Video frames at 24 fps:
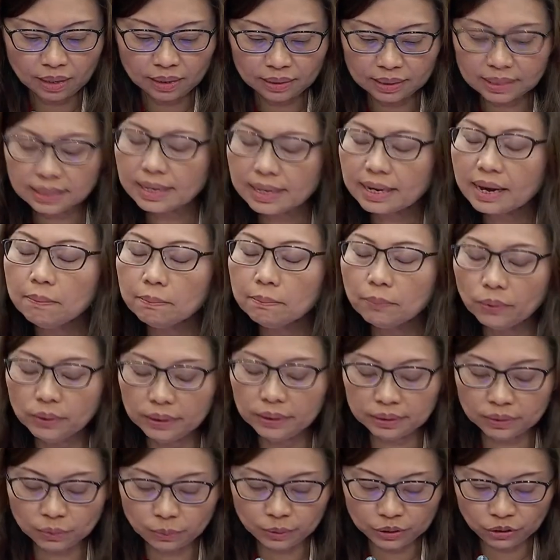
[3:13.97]
The second
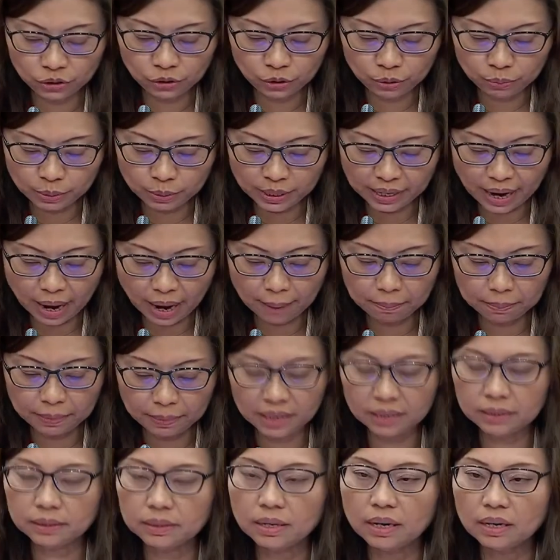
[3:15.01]
point I wish to bring up
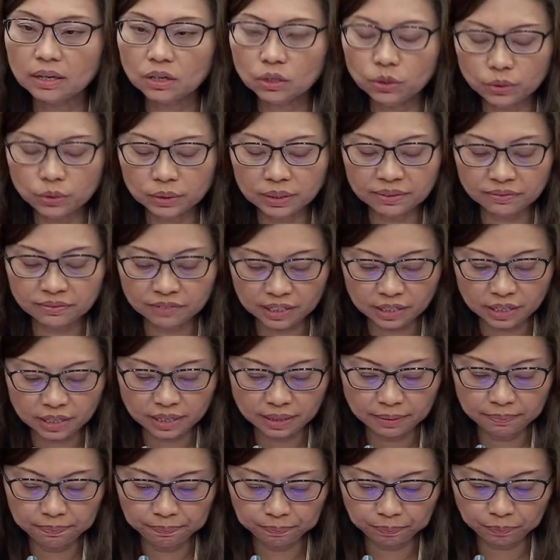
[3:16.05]
is
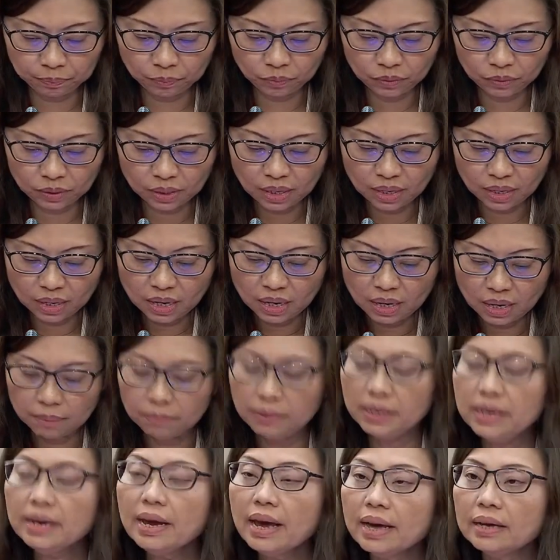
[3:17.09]
inclusivity.
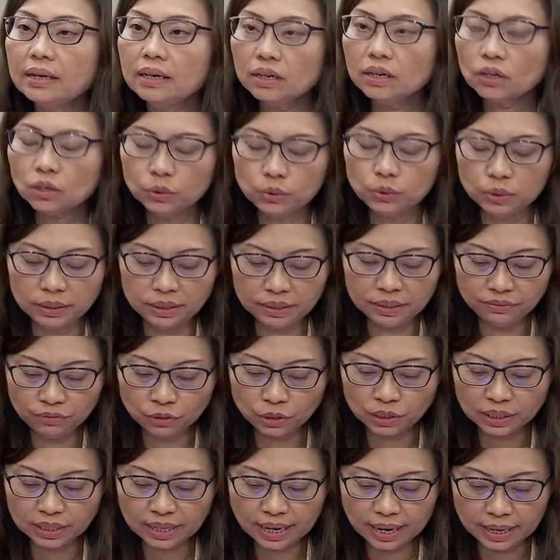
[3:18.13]
Being an inclusive
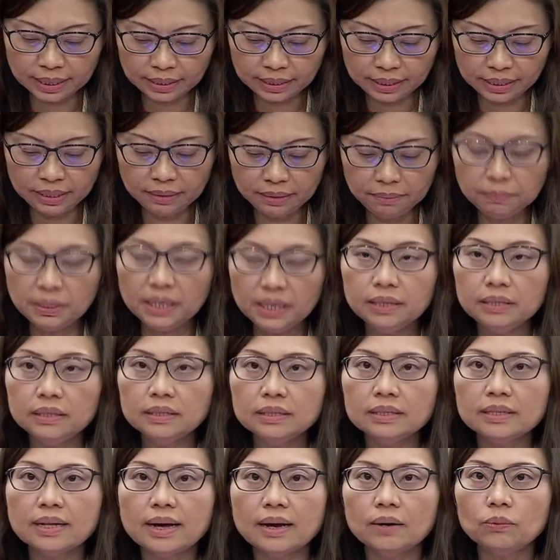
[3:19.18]
society
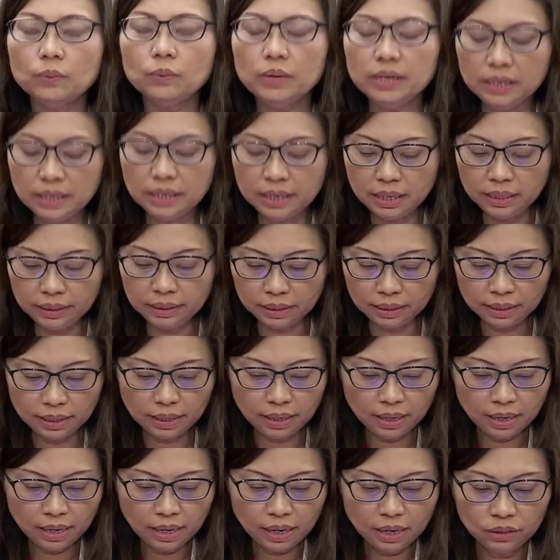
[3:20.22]
means that we need
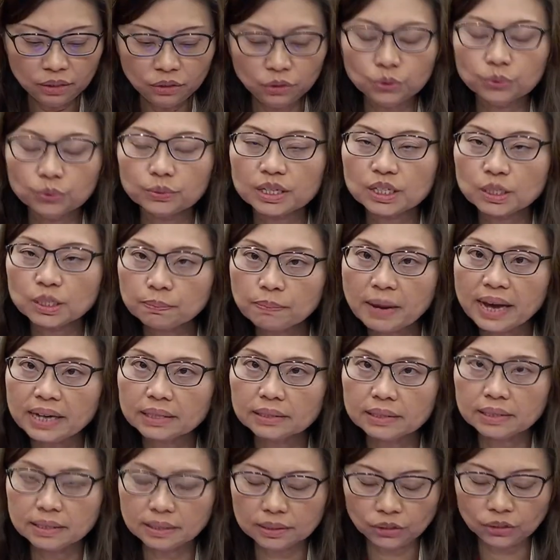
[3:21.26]
to
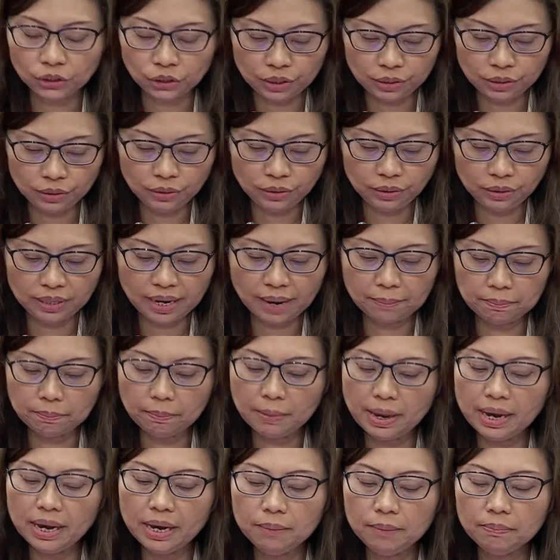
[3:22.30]
respect decisions that
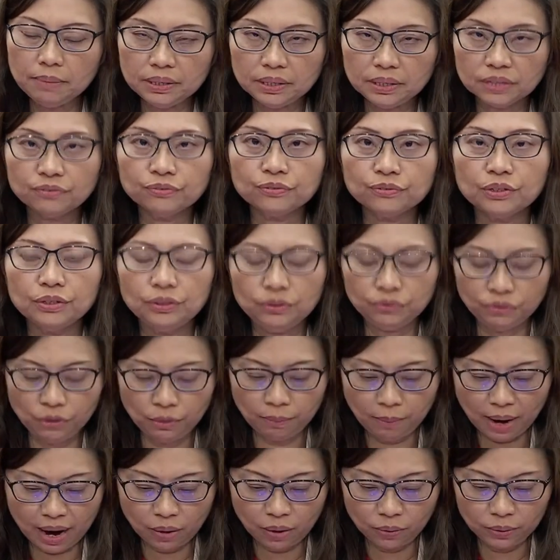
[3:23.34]
may be different
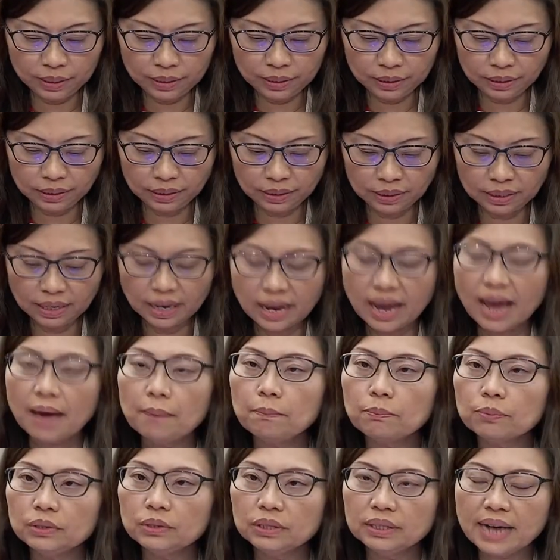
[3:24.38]
from ours
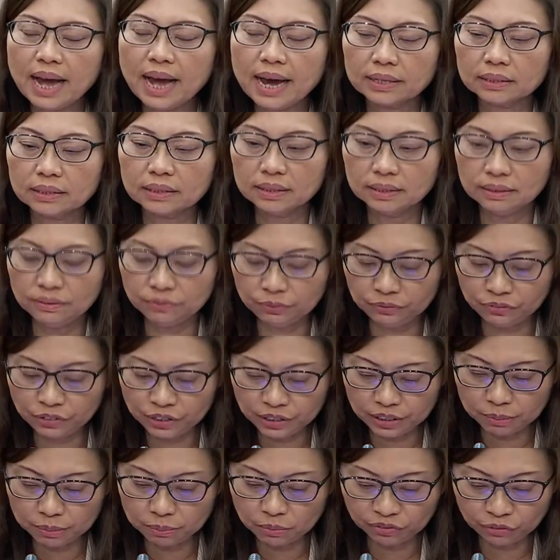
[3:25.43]
and protect the
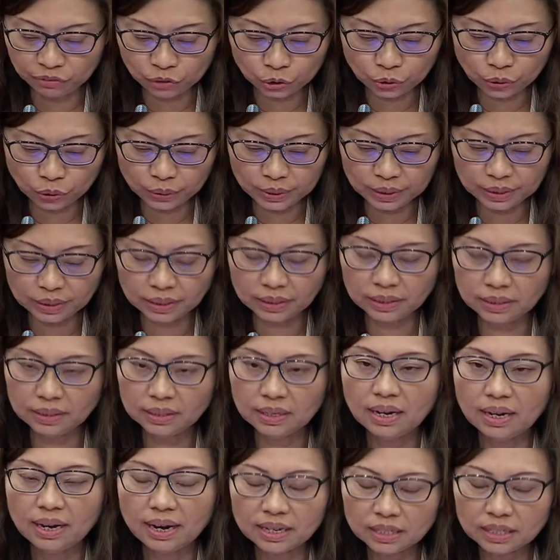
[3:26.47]
freedom of choice,
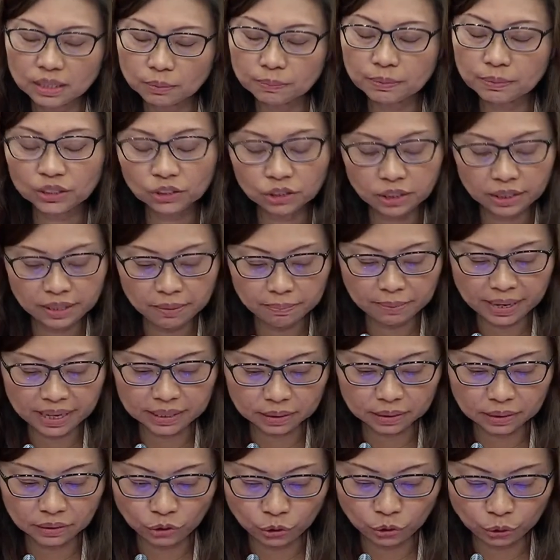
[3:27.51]
especially
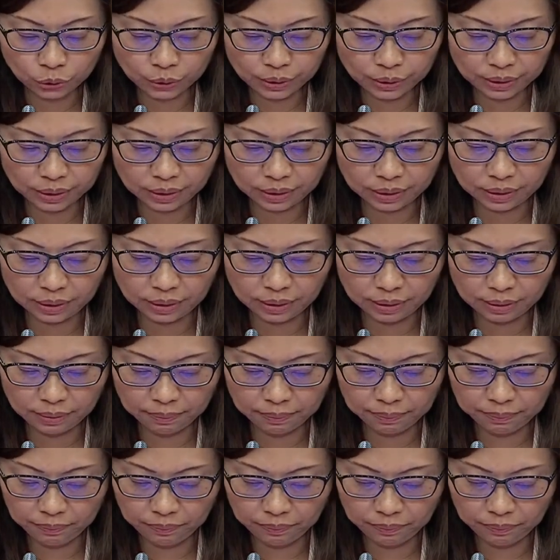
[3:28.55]
medical choices.